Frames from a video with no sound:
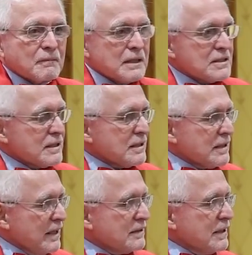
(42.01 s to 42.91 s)
They said that
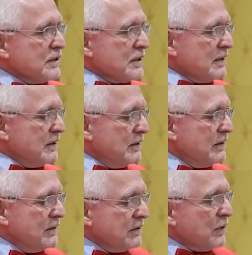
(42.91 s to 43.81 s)
they attended a,
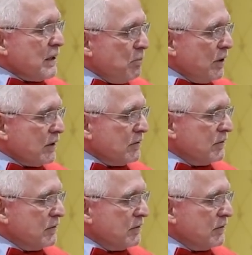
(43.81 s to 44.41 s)
read a book,